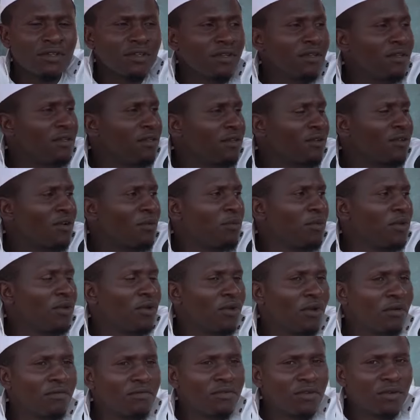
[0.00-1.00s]
the incoming
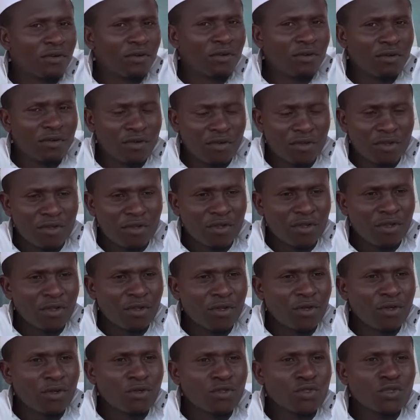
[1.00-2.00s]
governor,
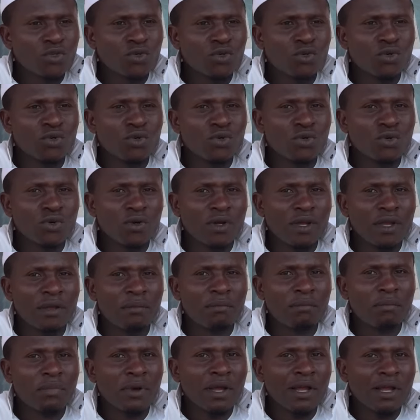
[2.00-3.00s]
to
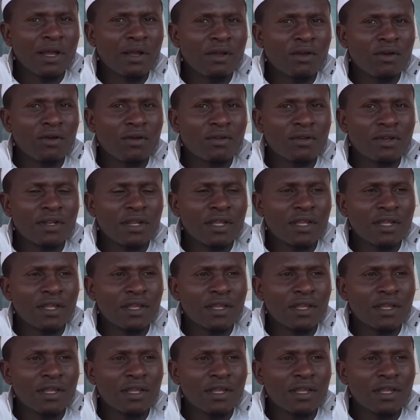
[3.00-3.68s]
embark on,